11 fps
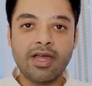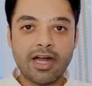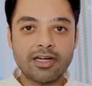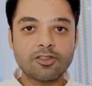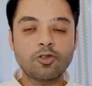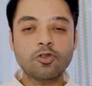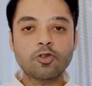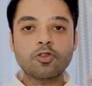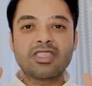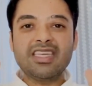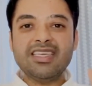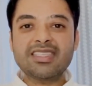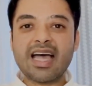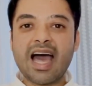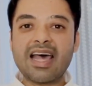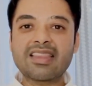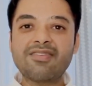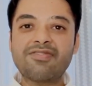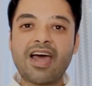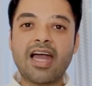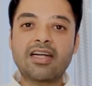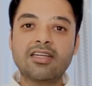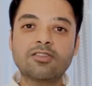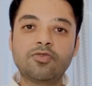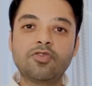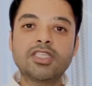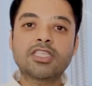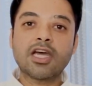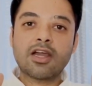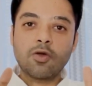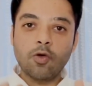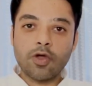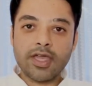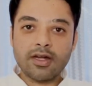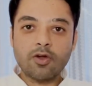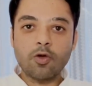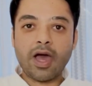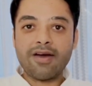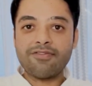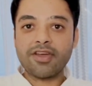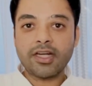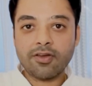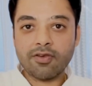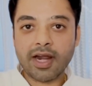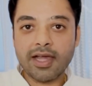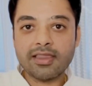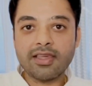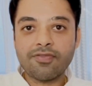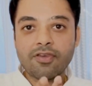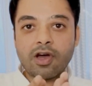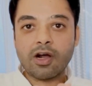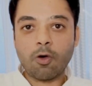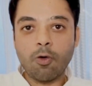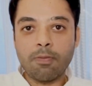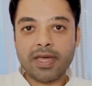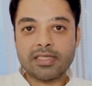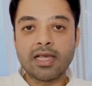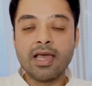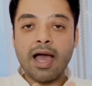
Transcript: Understood? So these are the factors which are going to affect your health if you are obese,